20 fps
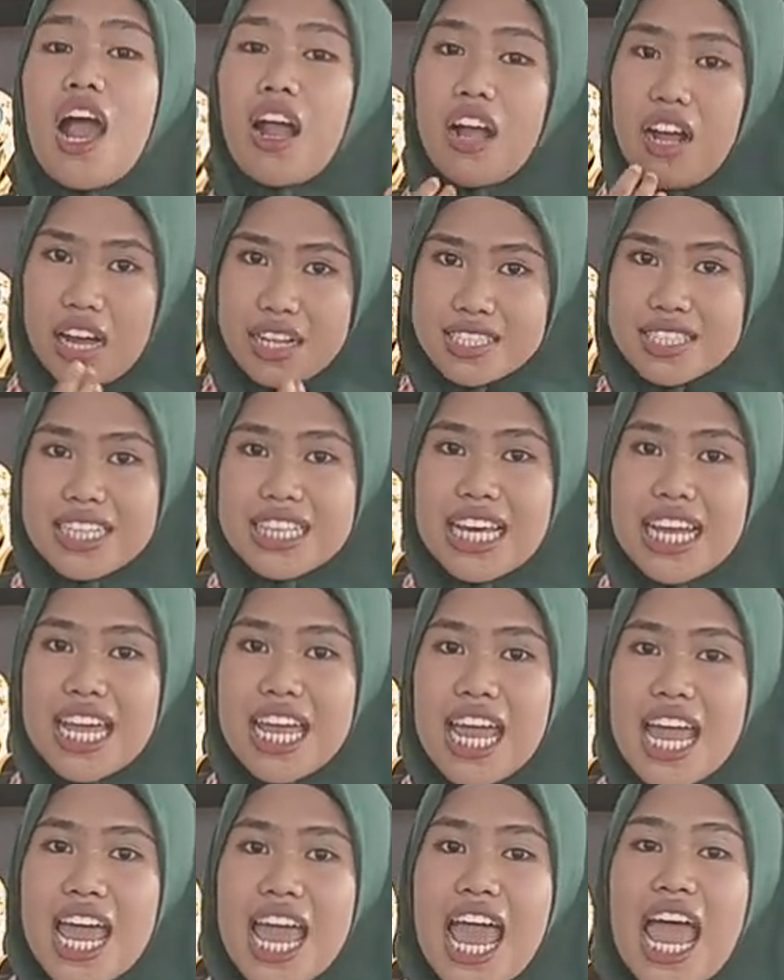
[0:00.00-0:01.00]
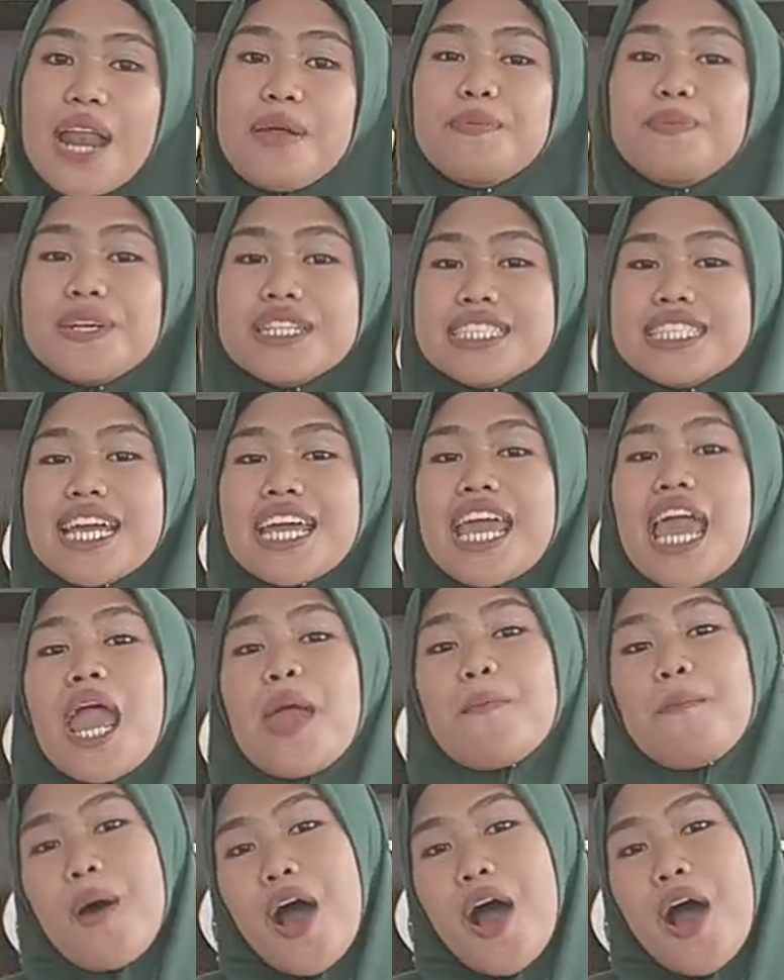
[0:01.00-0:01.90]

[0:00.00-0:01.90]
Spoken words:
counseling, and building a